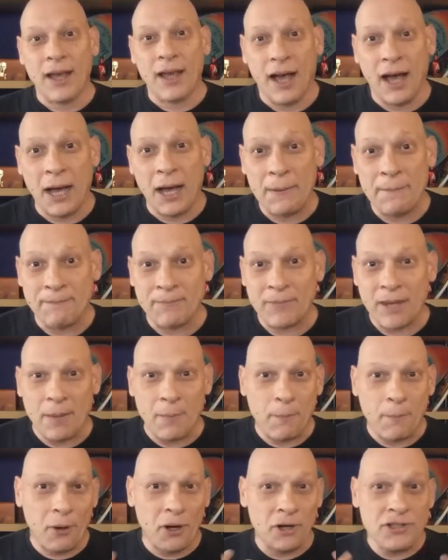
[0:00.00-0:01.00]
Um,
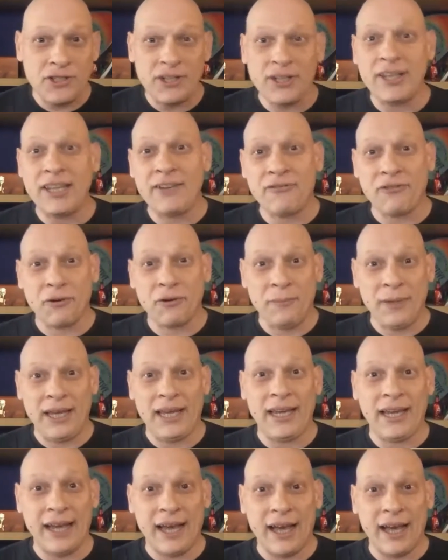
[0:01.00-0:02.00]
personally, for
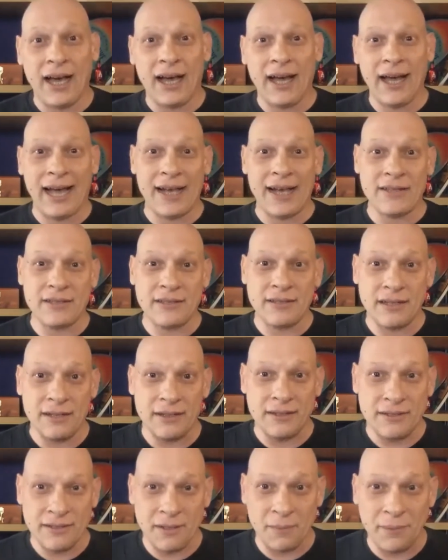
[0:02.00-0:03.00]
me, uh, as
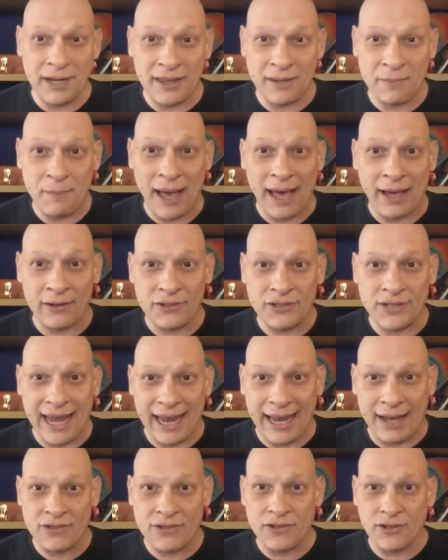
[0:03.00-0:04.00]
somebody that battles
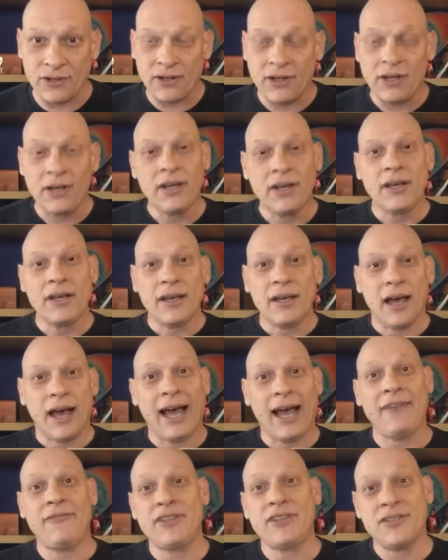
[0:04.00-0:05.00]
cancer.
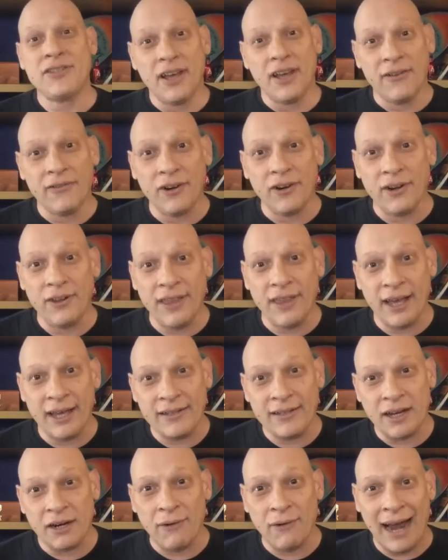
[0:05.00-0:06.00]
I've discovered
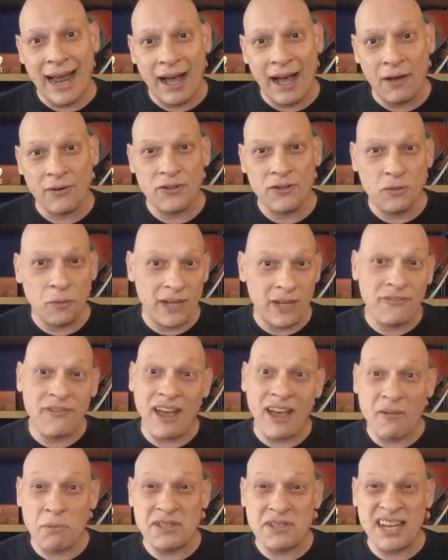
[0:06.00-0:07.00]
that around
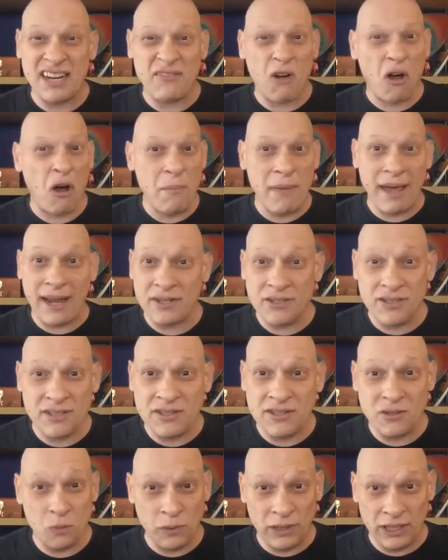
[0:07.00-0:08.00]
25% of all
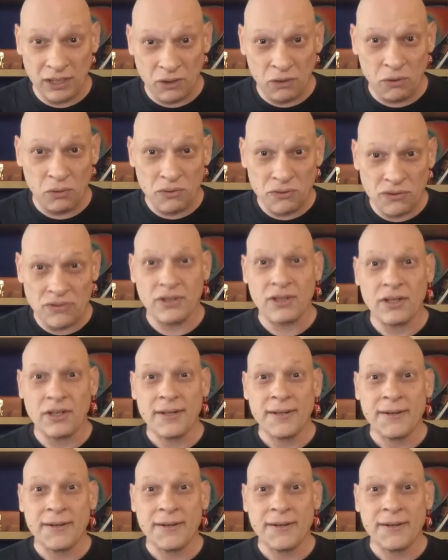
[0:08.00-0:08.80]
medicines that we use